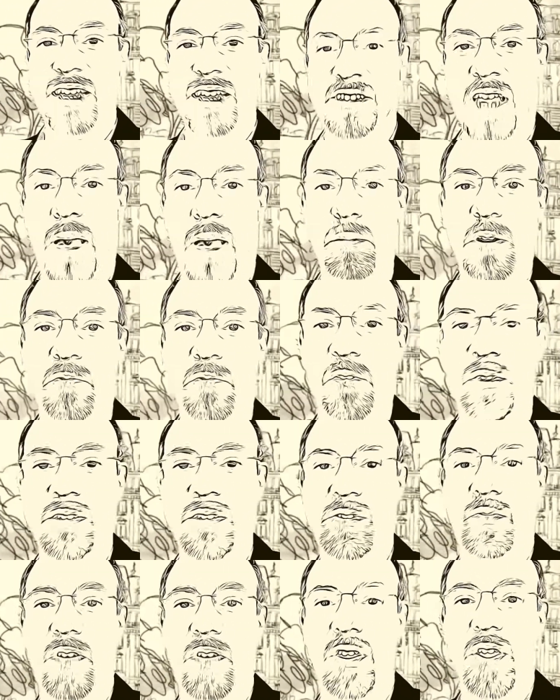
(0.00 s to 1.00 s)
topic for this
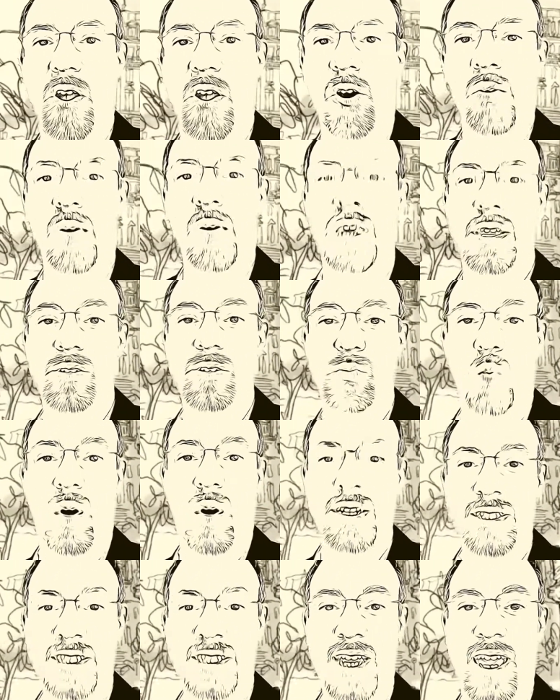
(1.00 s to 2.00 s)
video is
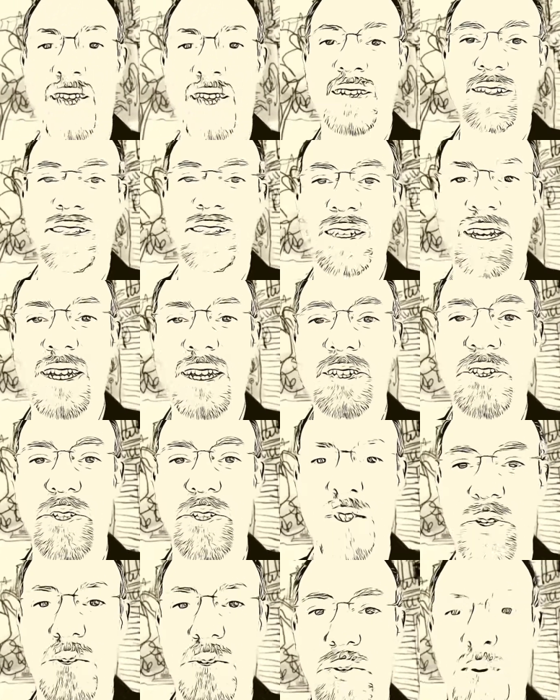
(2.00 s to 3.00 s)
what tenants need to
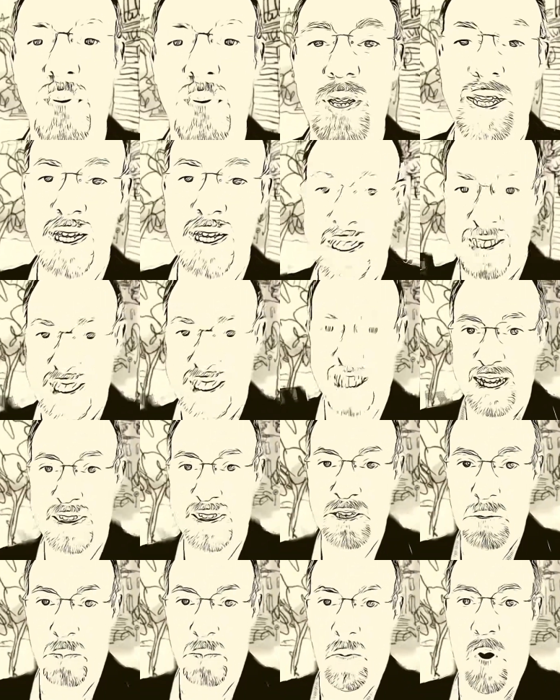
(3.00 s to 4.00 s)
do to get the
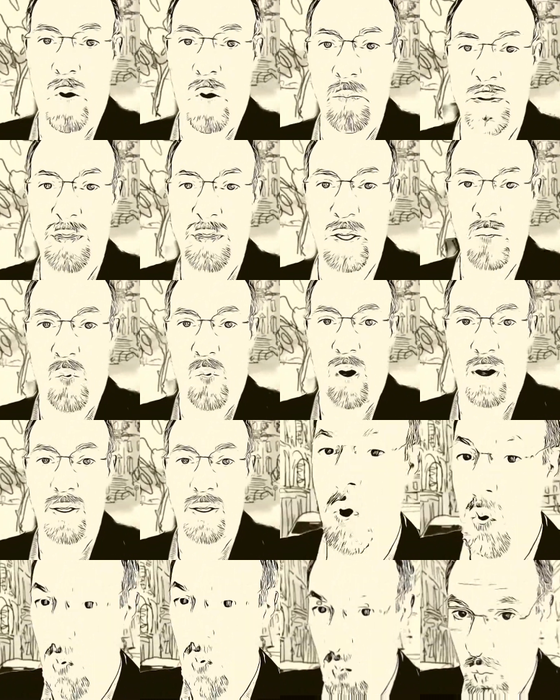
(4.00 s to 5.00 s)
apartment they want.
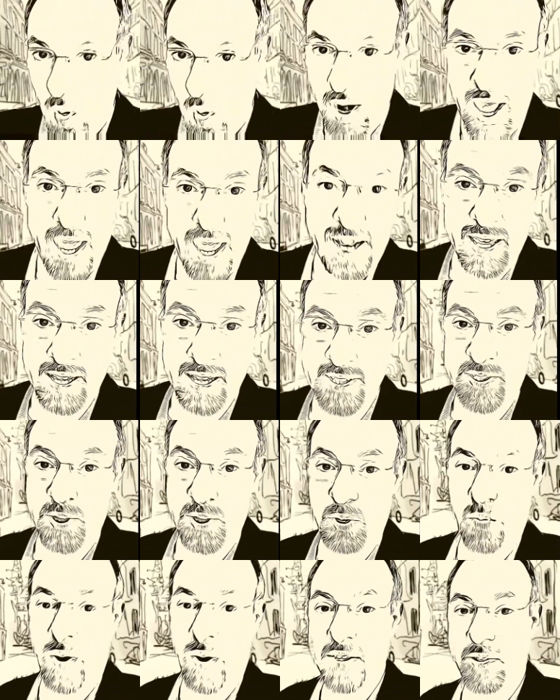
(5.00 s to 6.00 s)
We're heading into
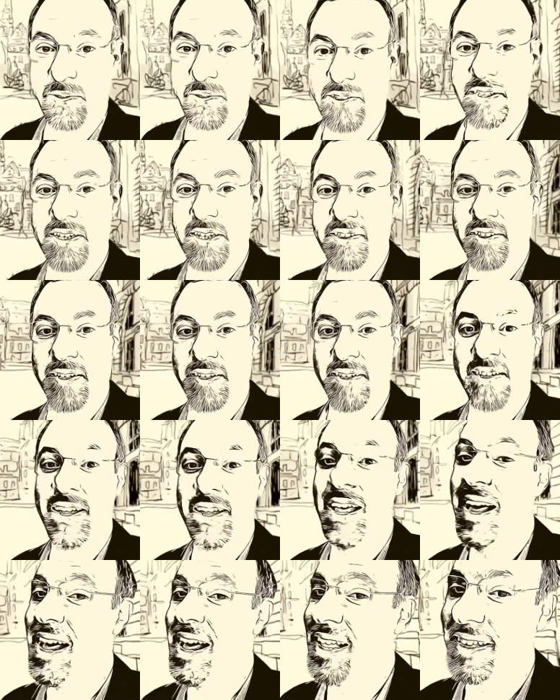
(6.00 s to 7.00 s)
the rental season.
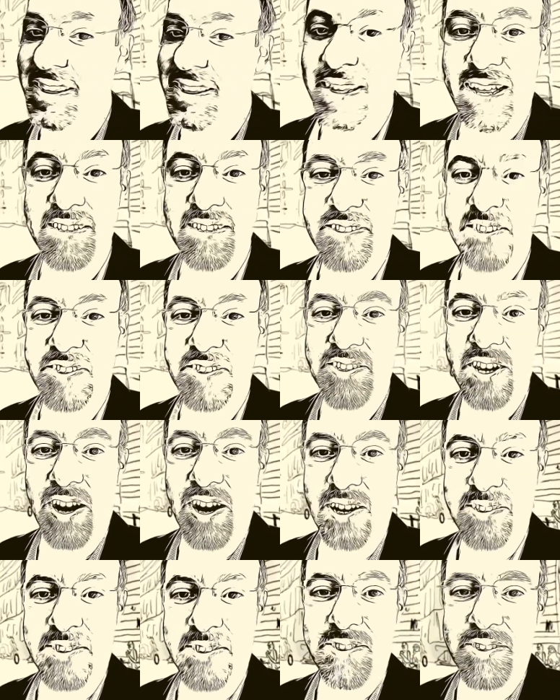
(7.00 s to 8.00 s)
Let's
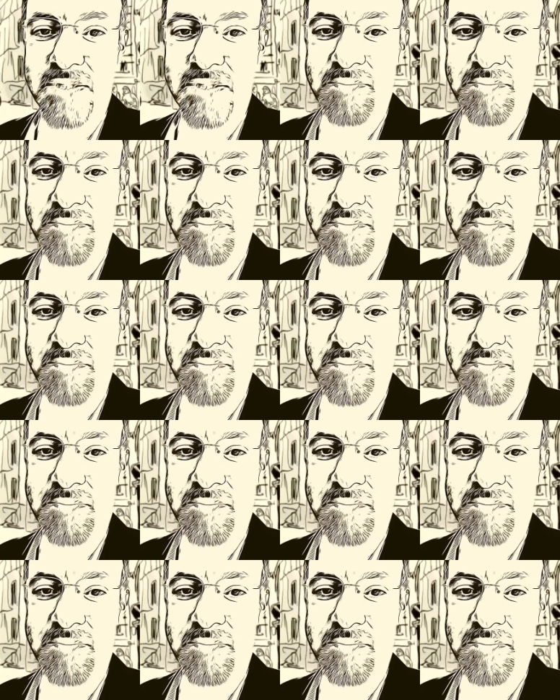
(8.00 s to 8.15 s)
discuss.